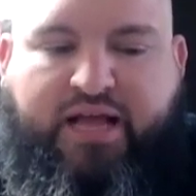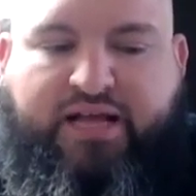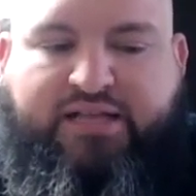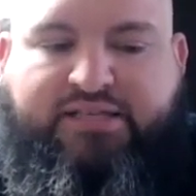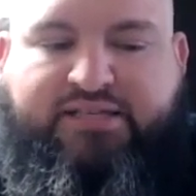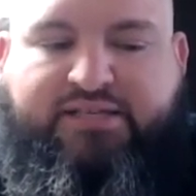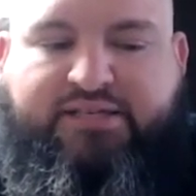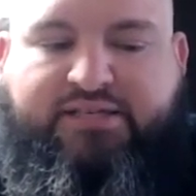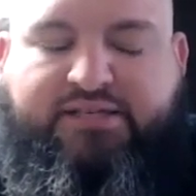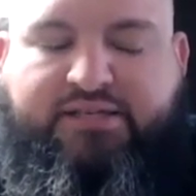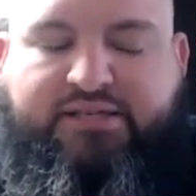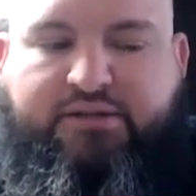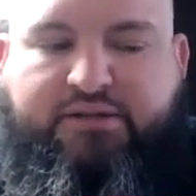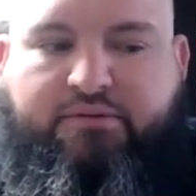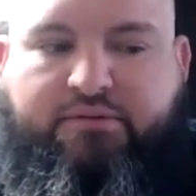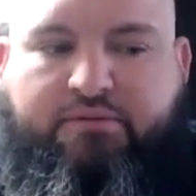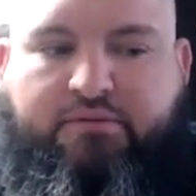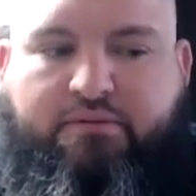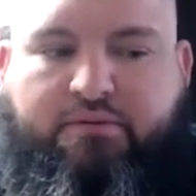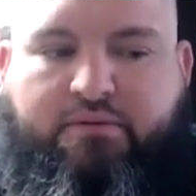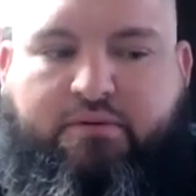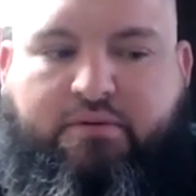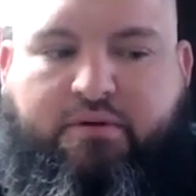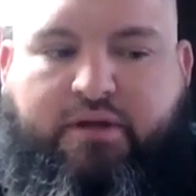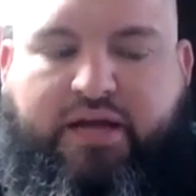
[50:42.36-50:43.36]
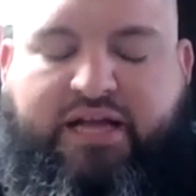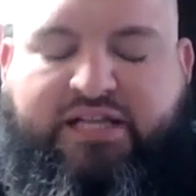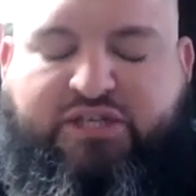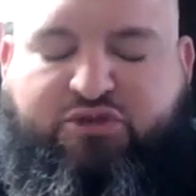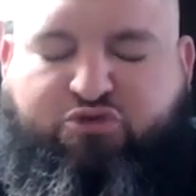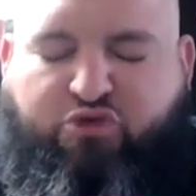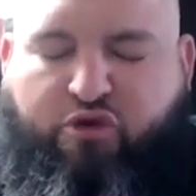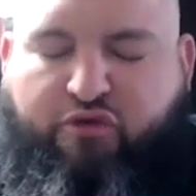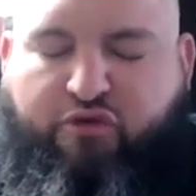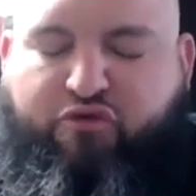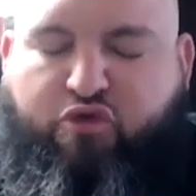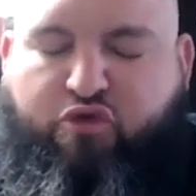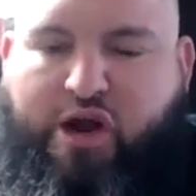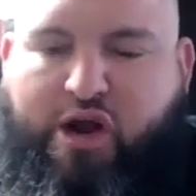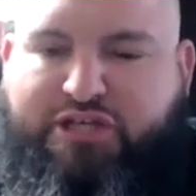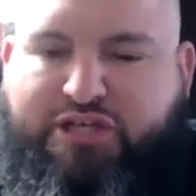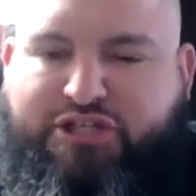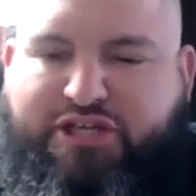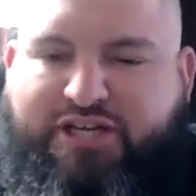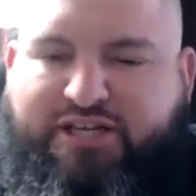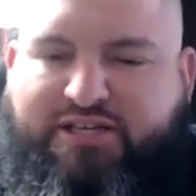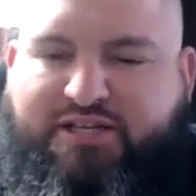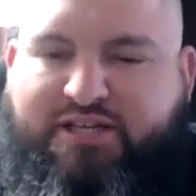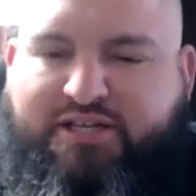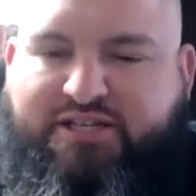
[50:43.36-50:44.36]
it's it's
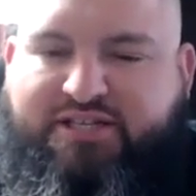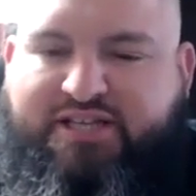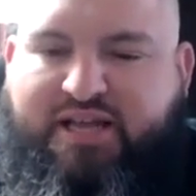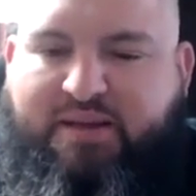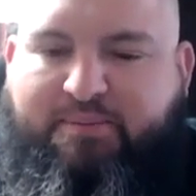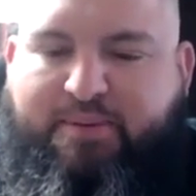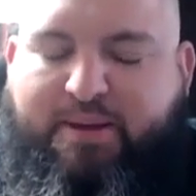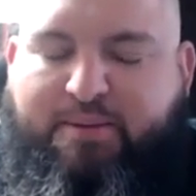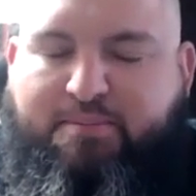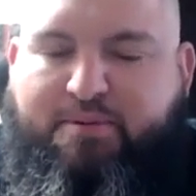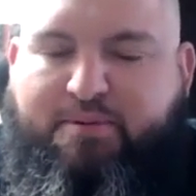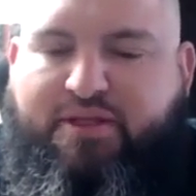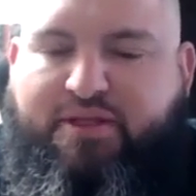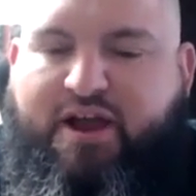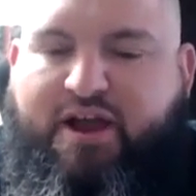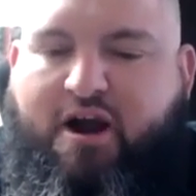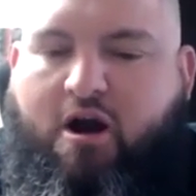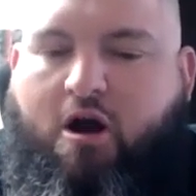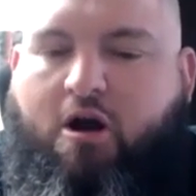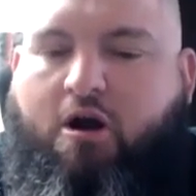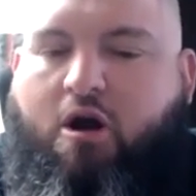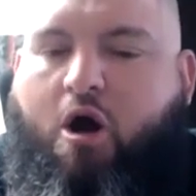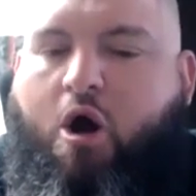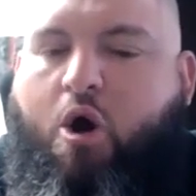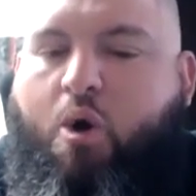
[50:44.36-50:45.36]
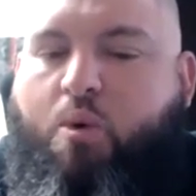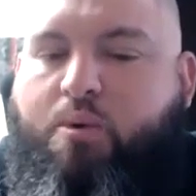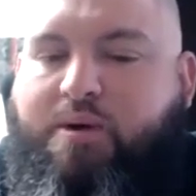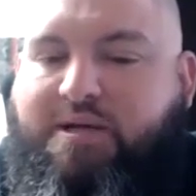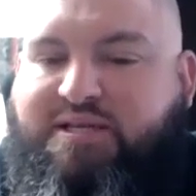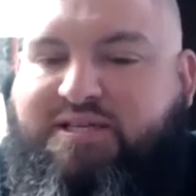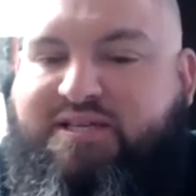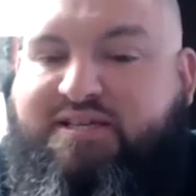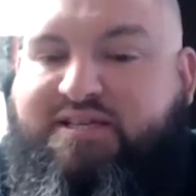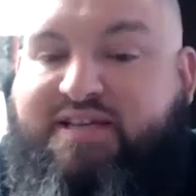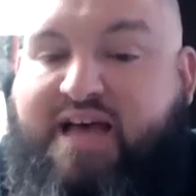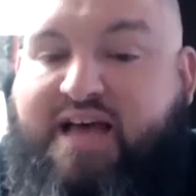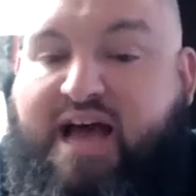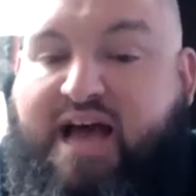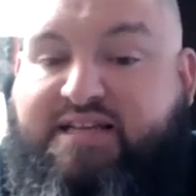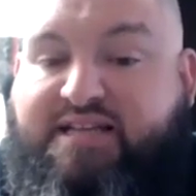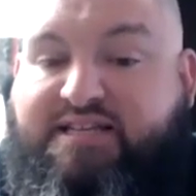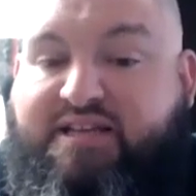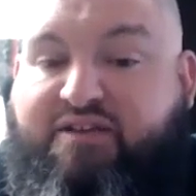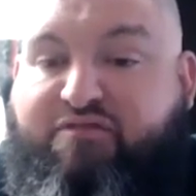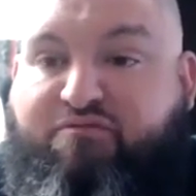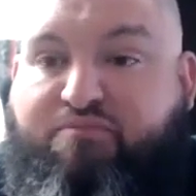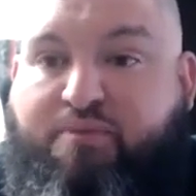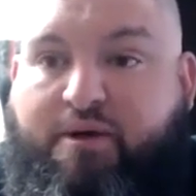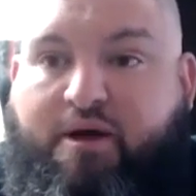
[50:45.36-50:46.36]
refreshing to see people that aren't always as
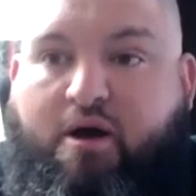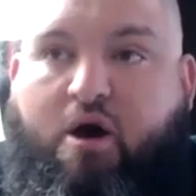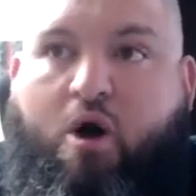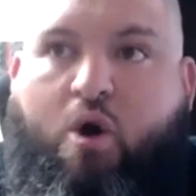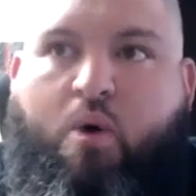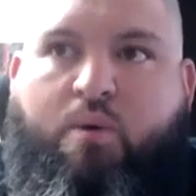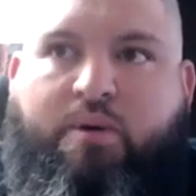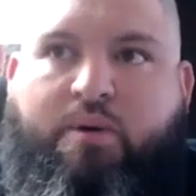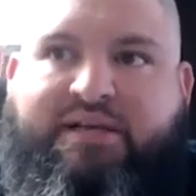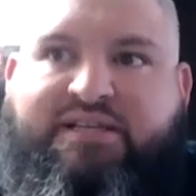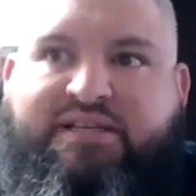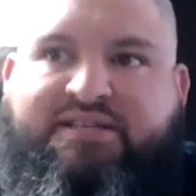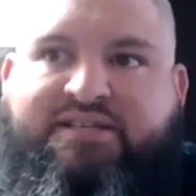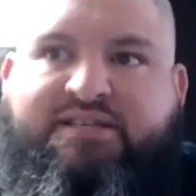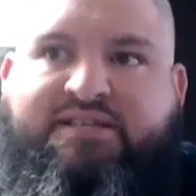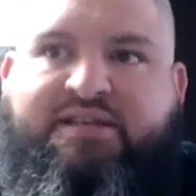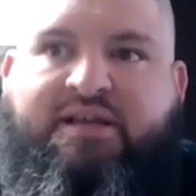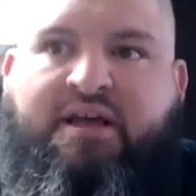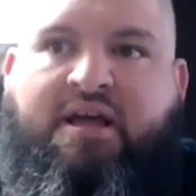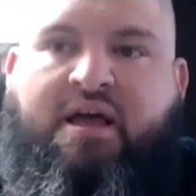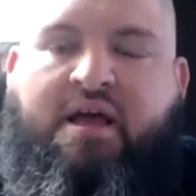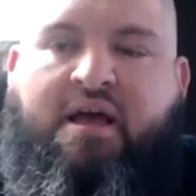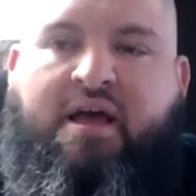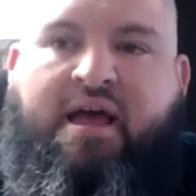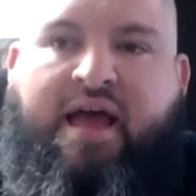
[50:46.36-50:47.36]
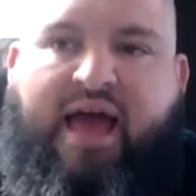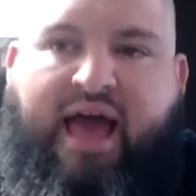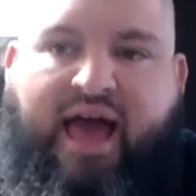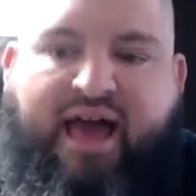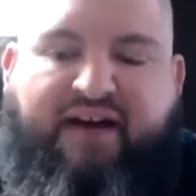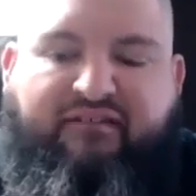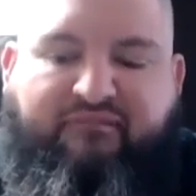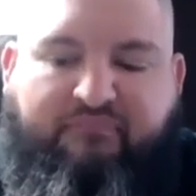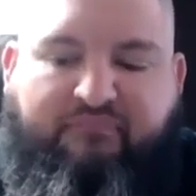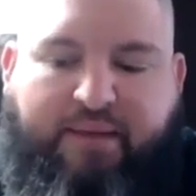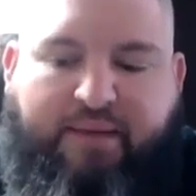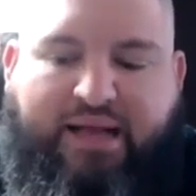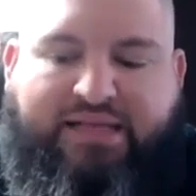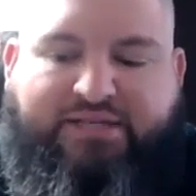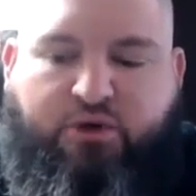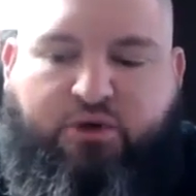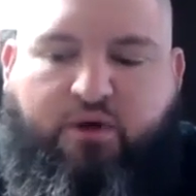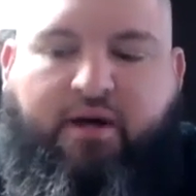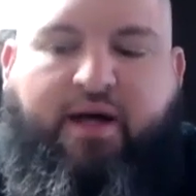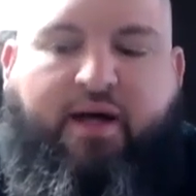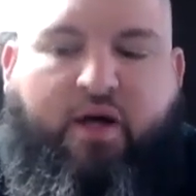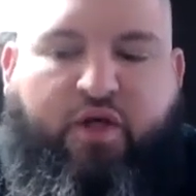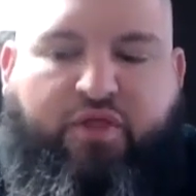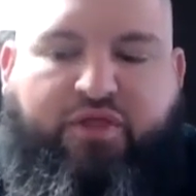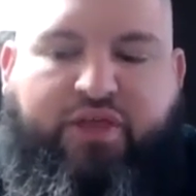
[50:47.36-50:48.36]
active, but always have
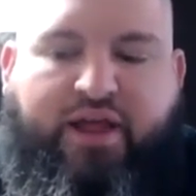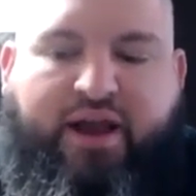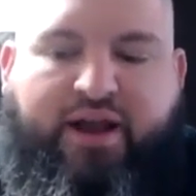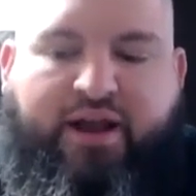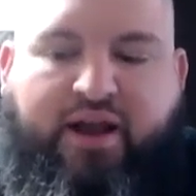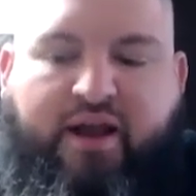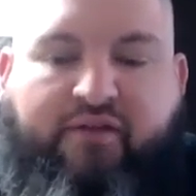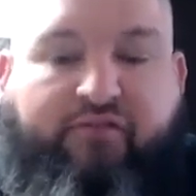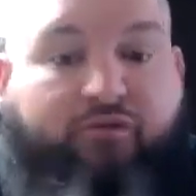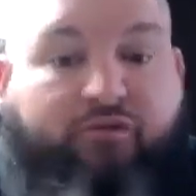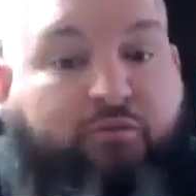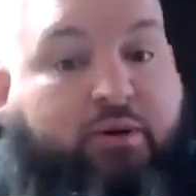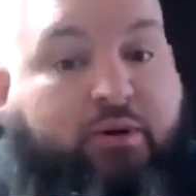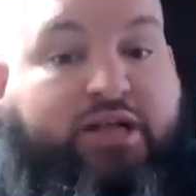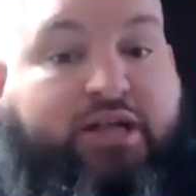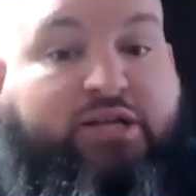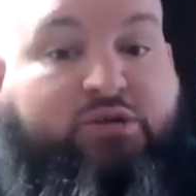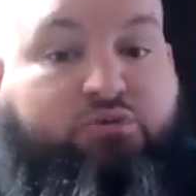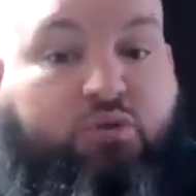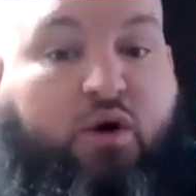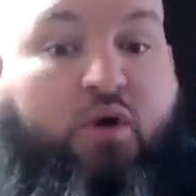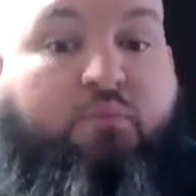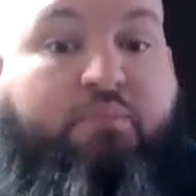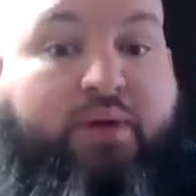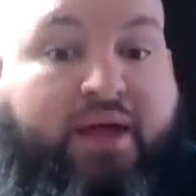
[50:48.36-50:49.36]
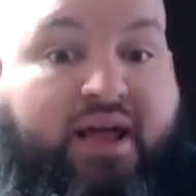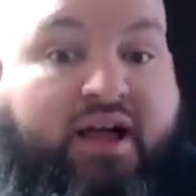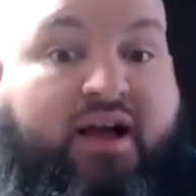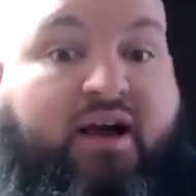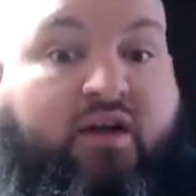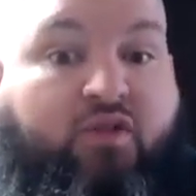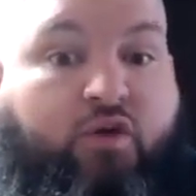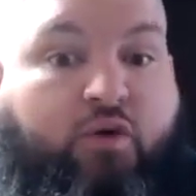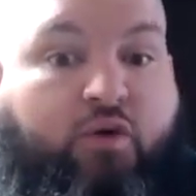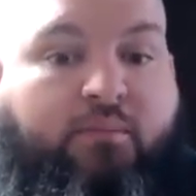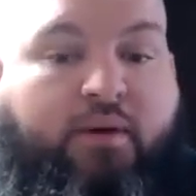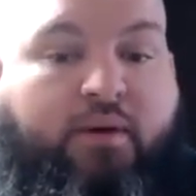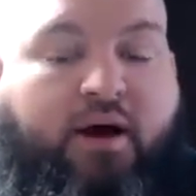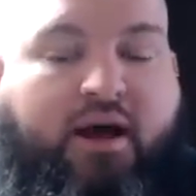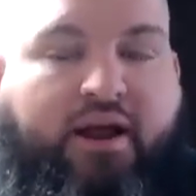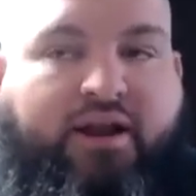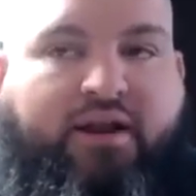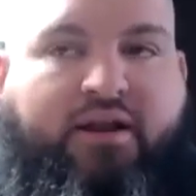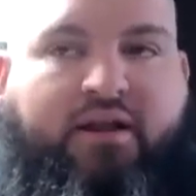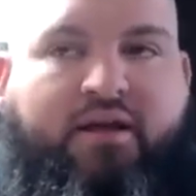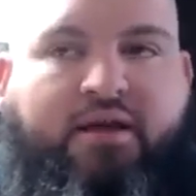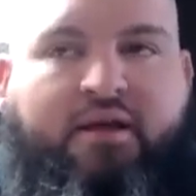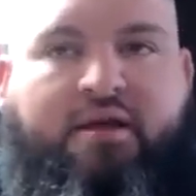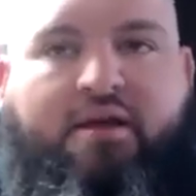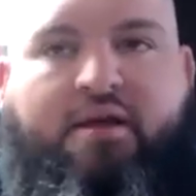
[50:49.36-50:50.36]
mental health and everybody's well-being on their
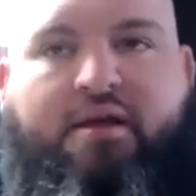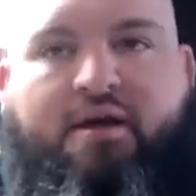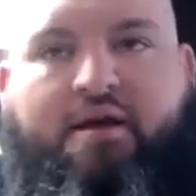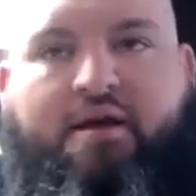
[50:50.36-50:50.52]
mind.